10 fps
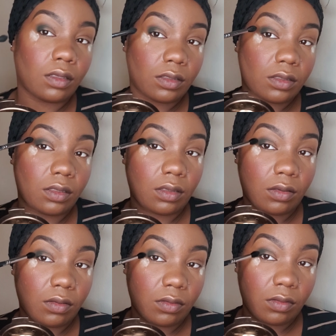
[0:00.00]

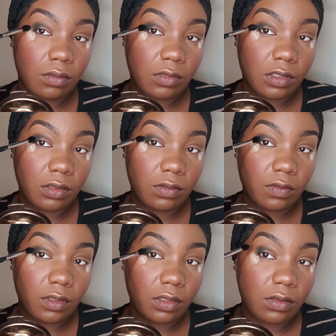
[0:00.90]
So I'm just
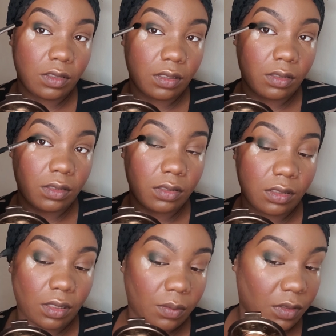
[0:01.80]
really trying to
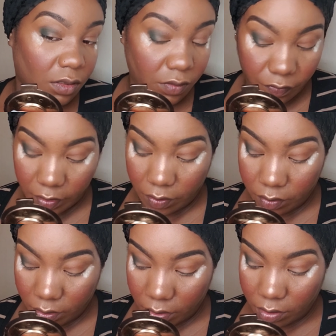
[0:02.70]
just keep this
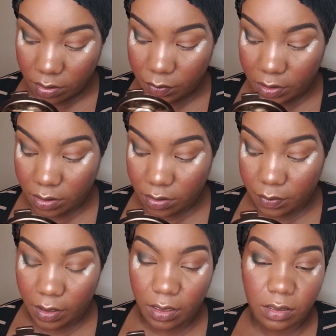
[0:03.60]
rounded as much as
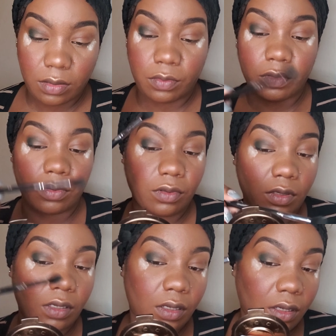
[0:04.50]
possible.
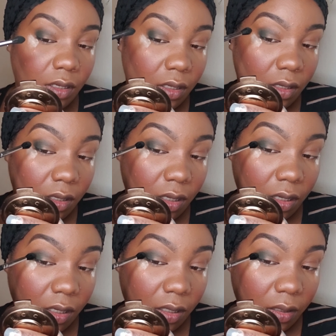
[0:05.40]

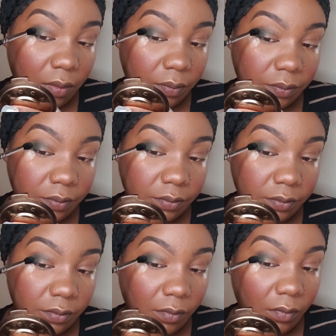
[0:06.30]
I'm
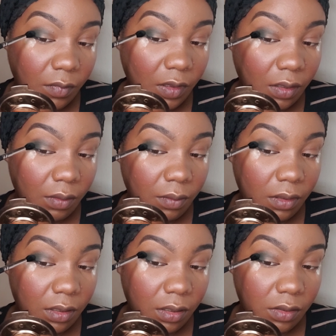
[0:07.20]

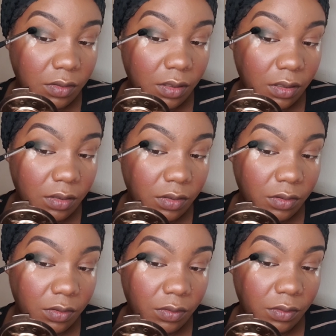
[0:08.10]
really not trying to
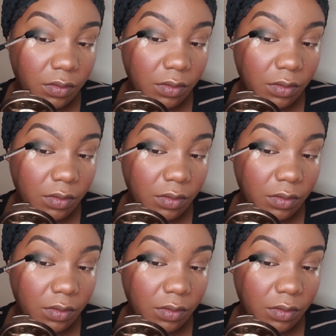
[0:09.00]
do